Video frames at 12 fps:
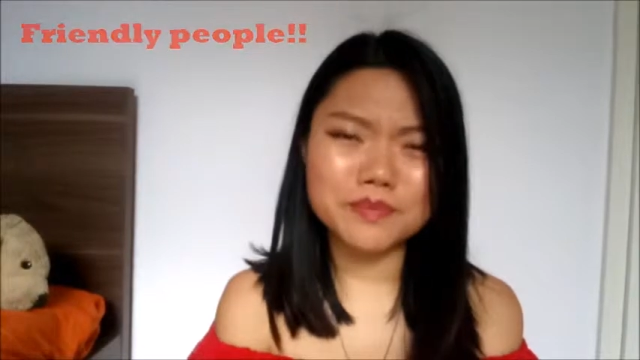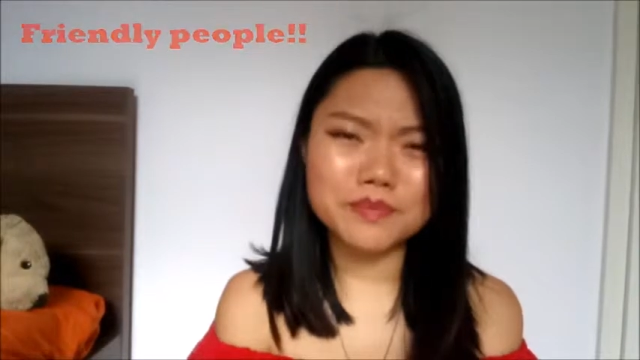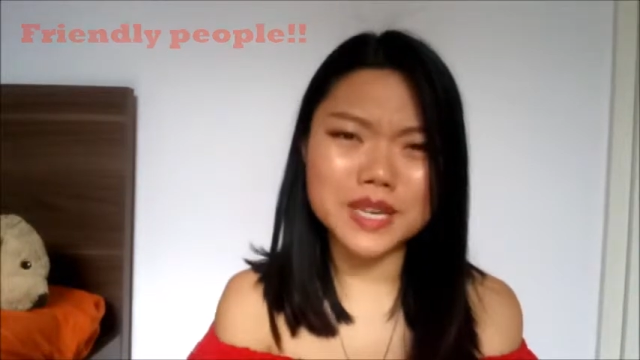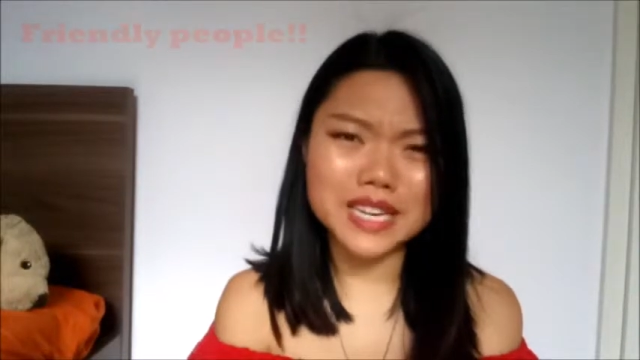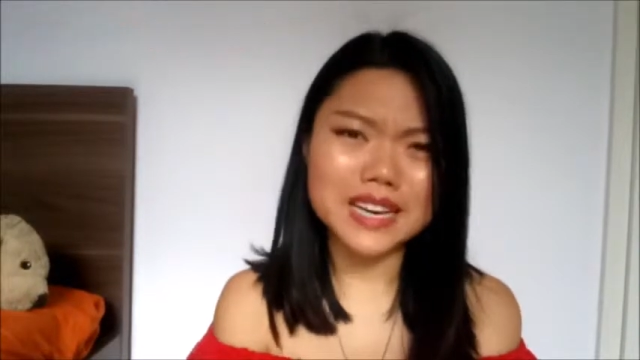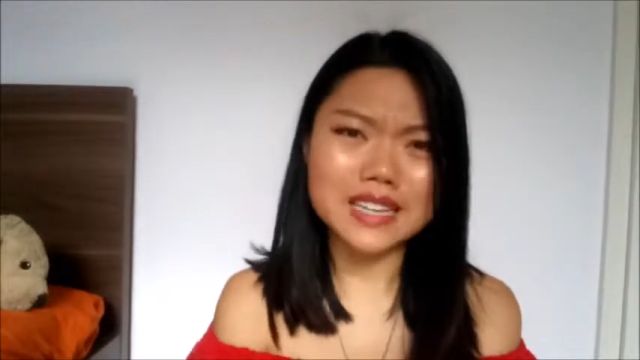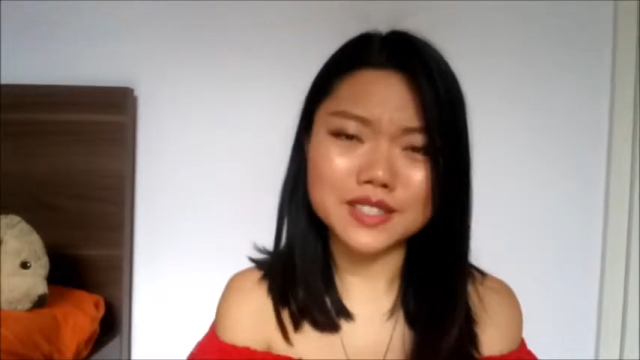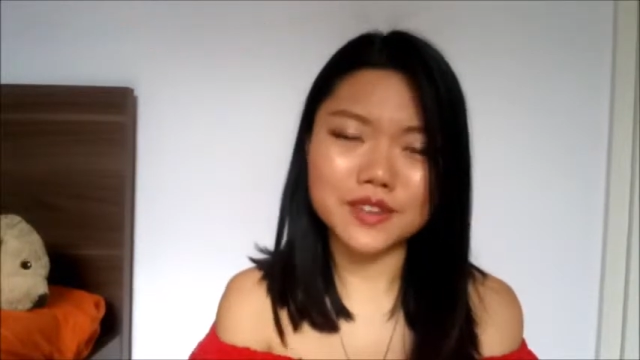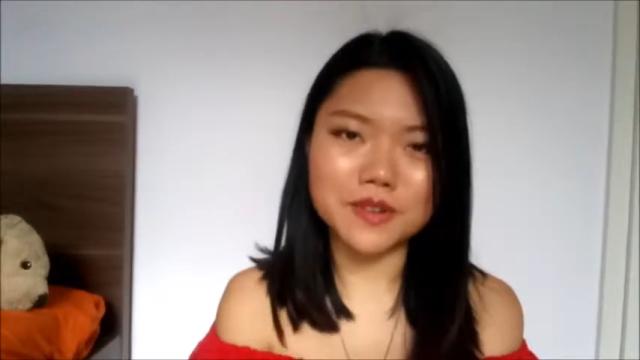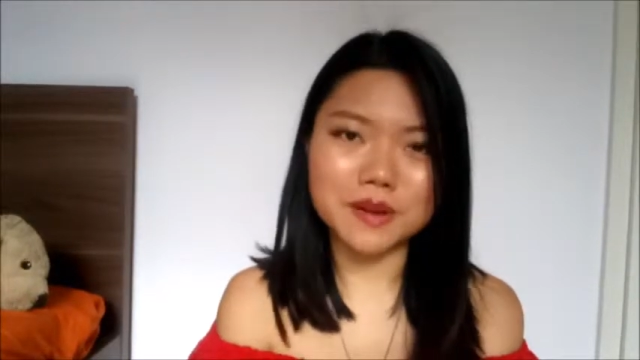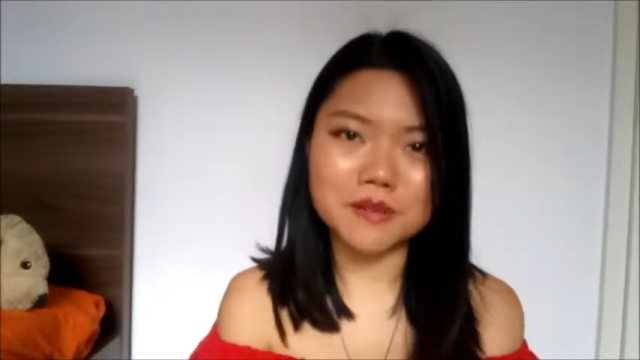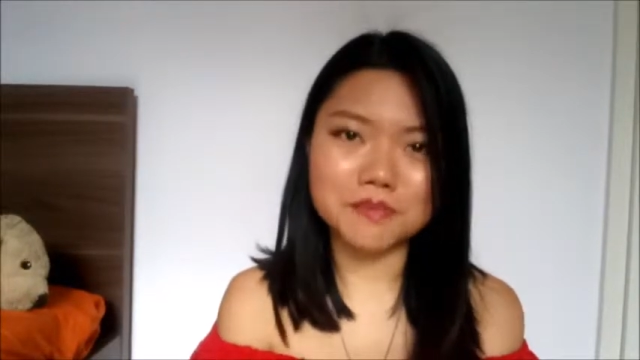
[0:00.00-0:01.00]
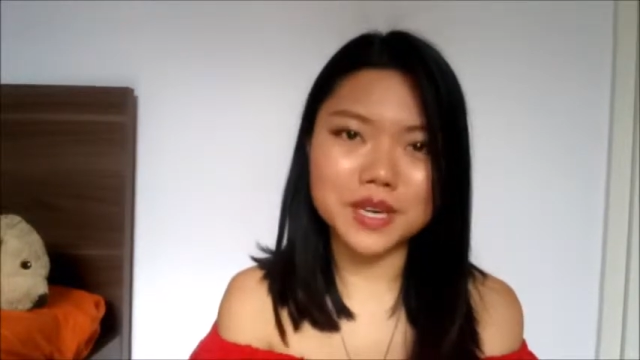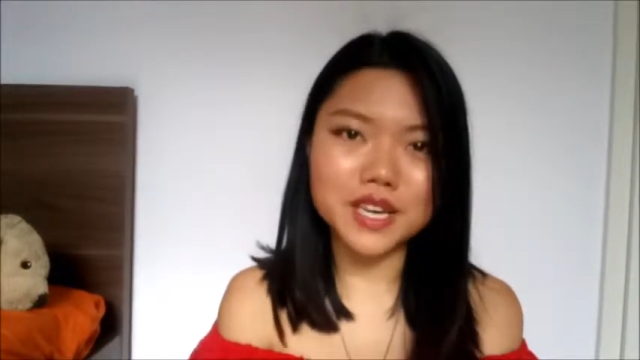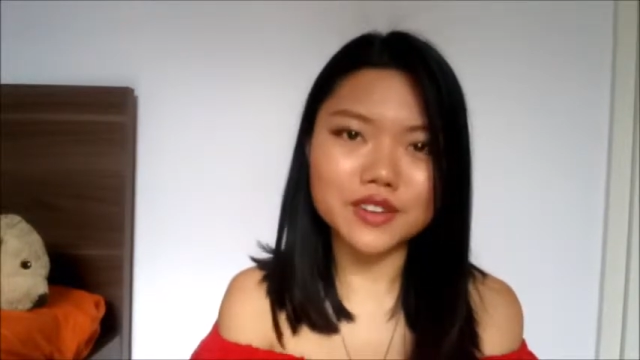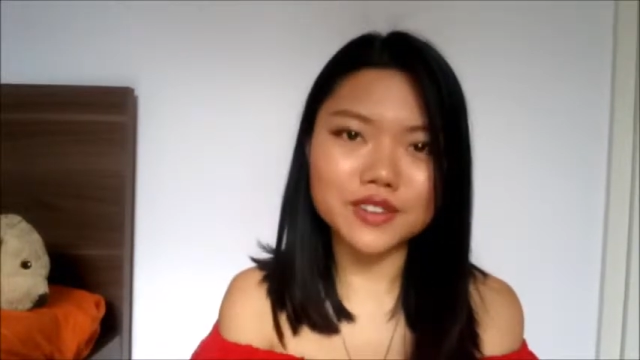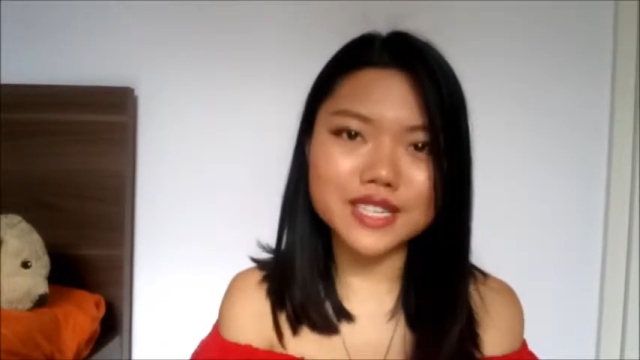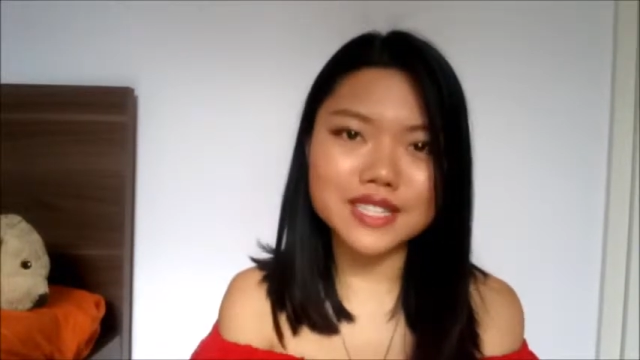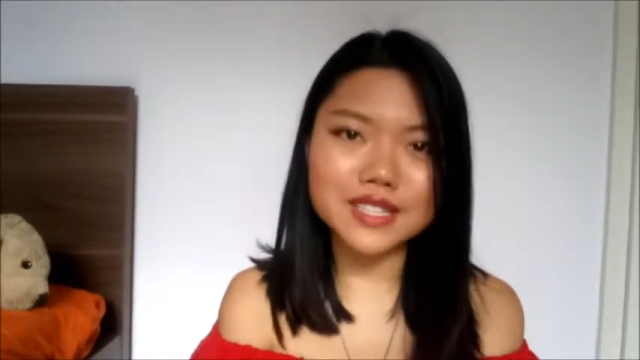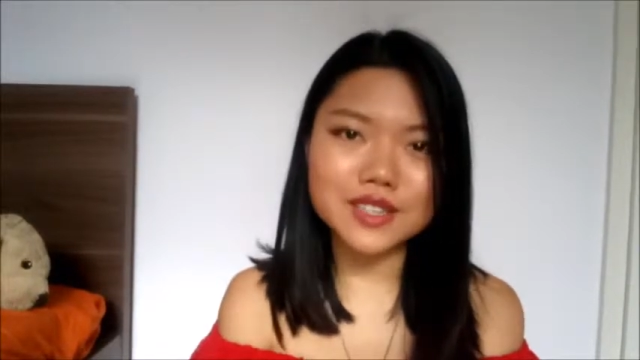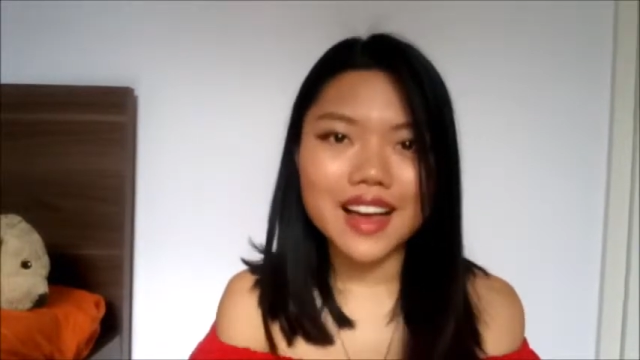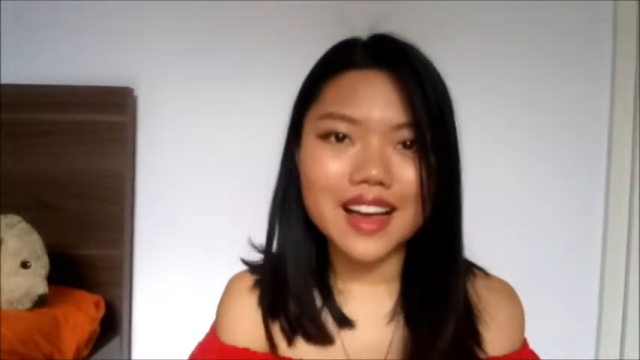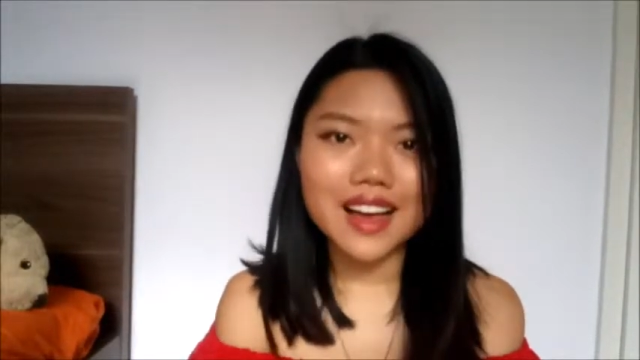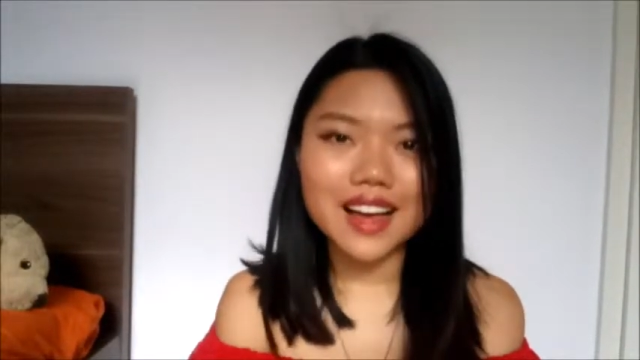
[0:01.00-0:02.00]
because of my appearance,
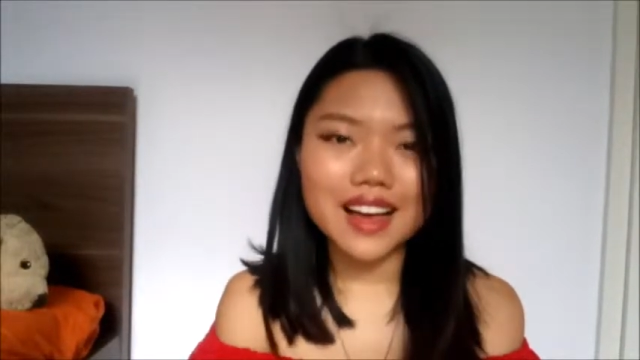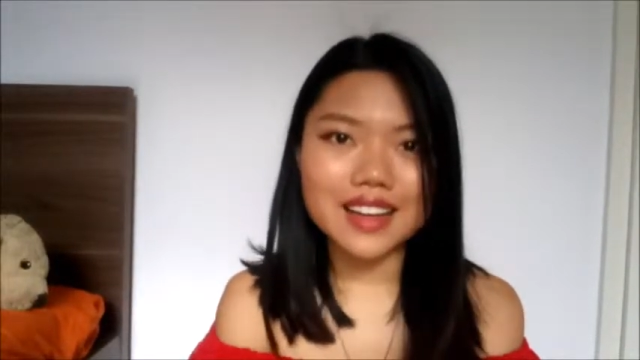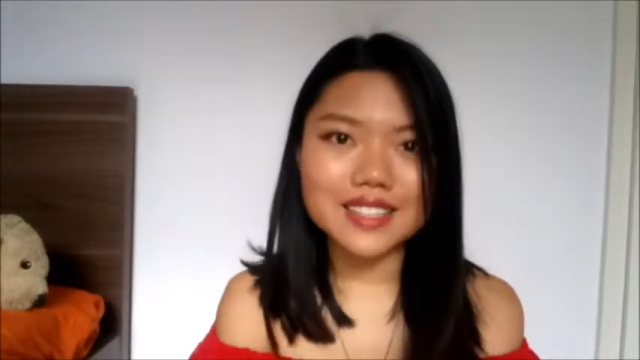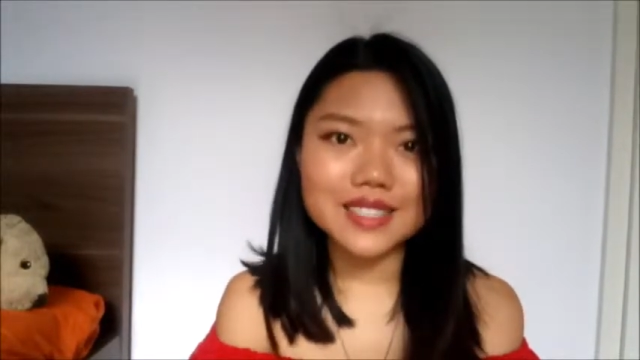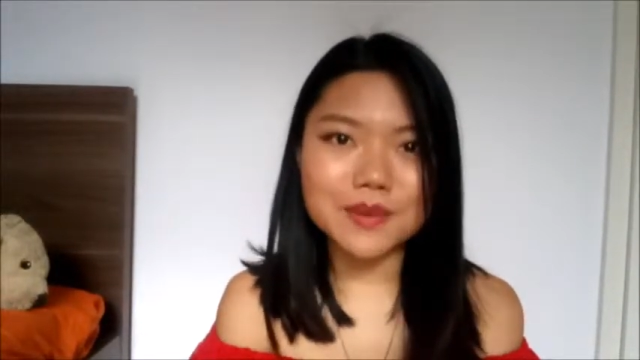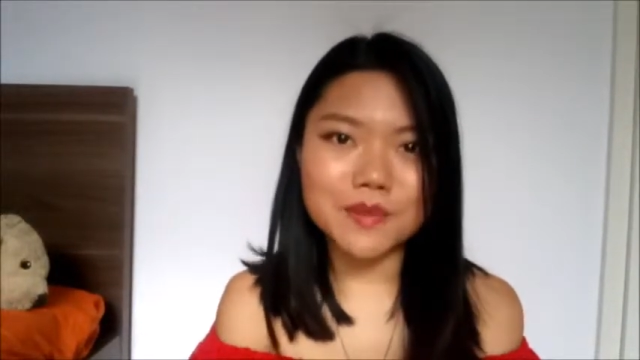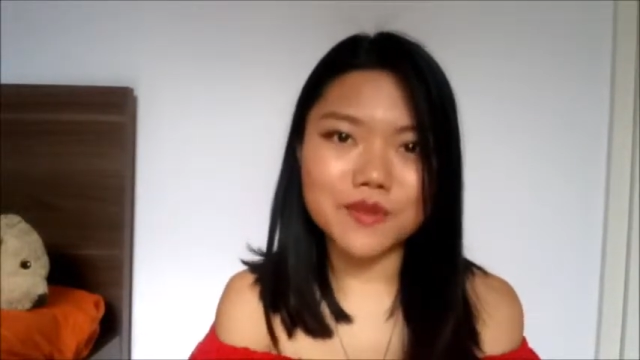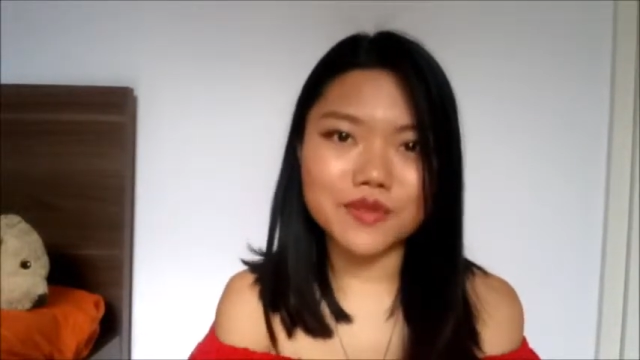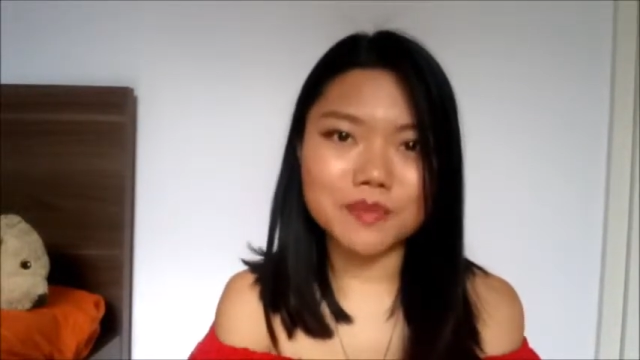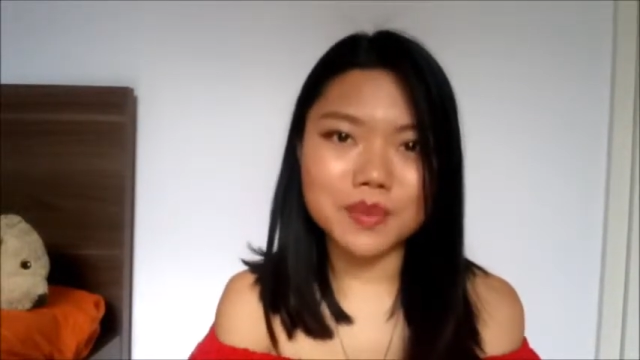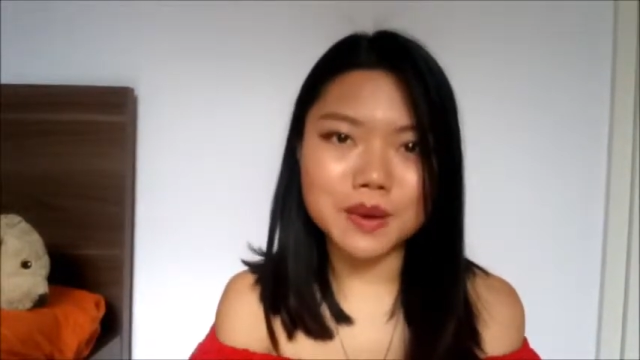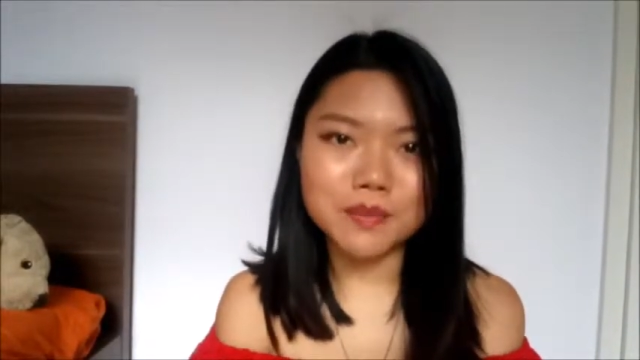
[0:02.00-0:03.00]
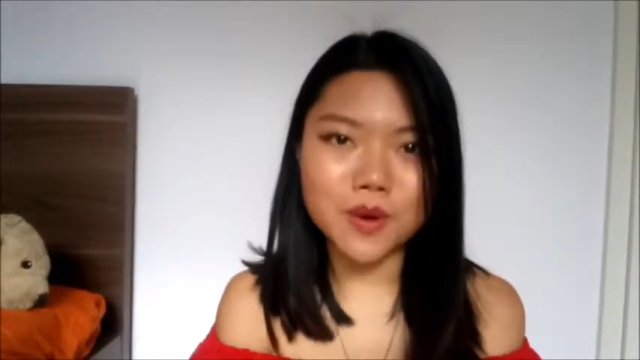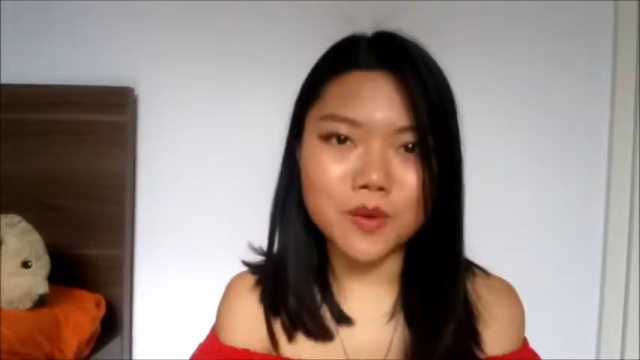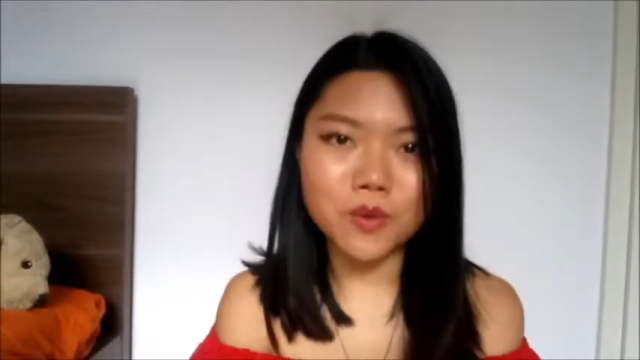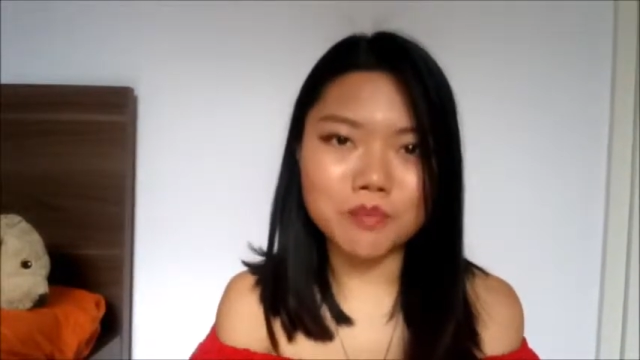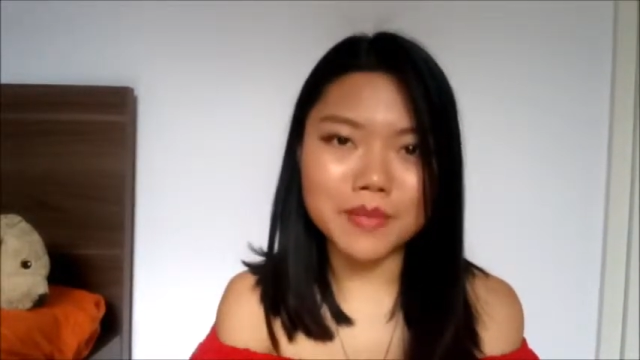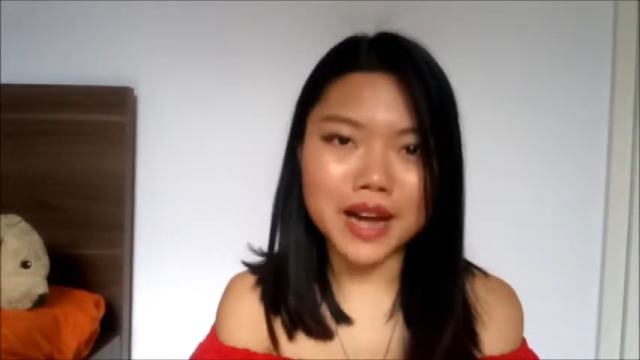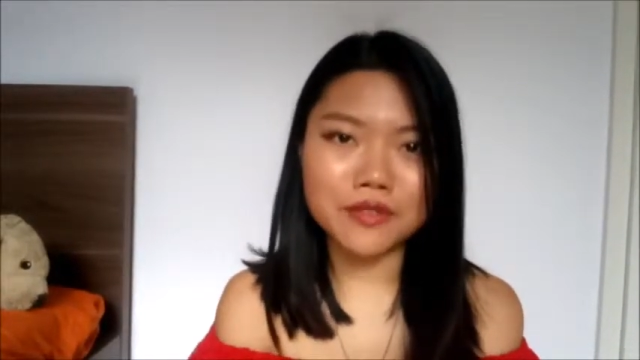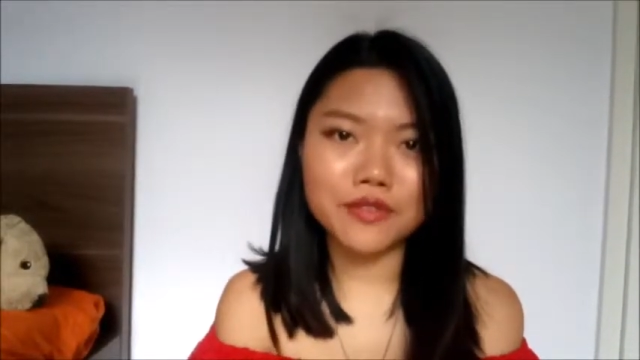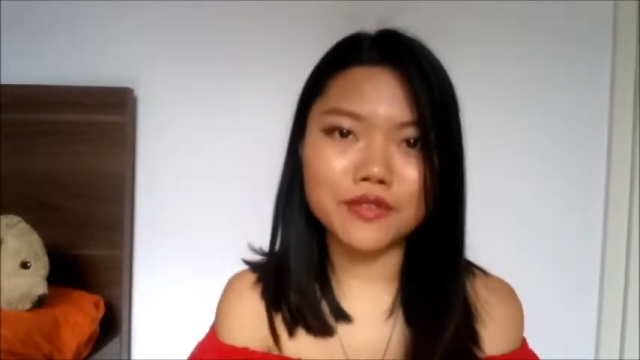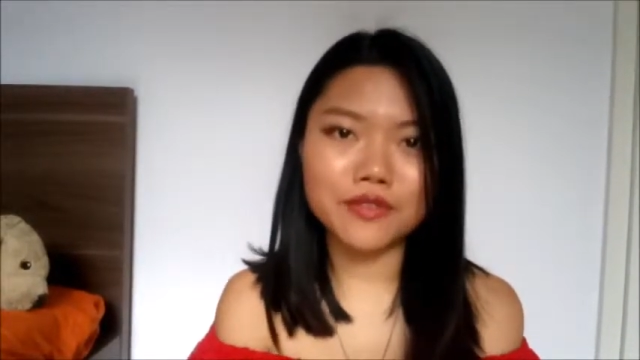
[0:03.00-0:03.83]
some of the people might